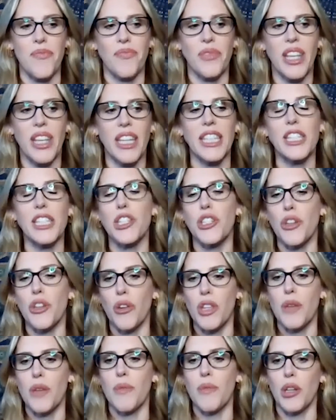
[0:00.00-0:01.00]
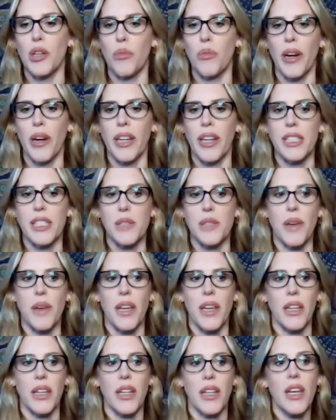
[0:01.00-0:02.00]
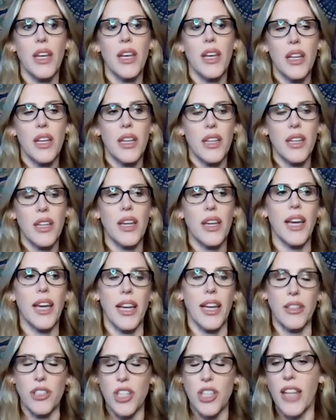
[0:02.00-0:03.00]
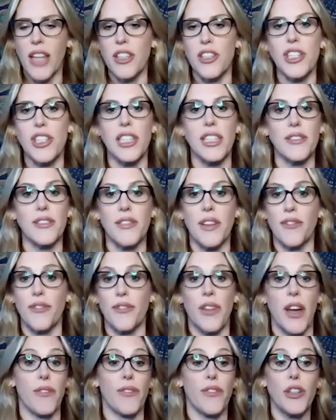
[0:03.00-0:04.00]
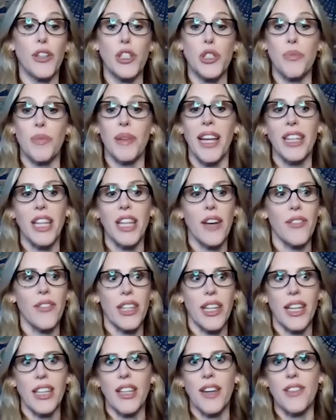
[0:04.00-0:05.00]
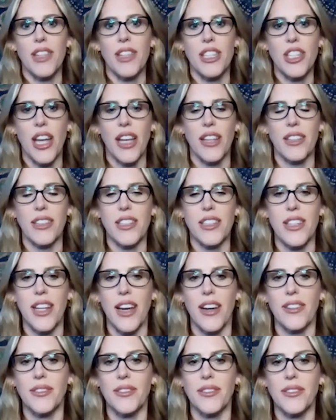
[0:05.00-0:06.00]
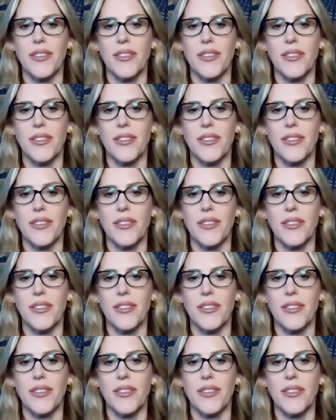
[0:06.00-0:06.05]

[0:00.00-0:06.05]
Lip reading: getting to know them and their brand has been, again, challenging at first, but I love it. I love the challenge now.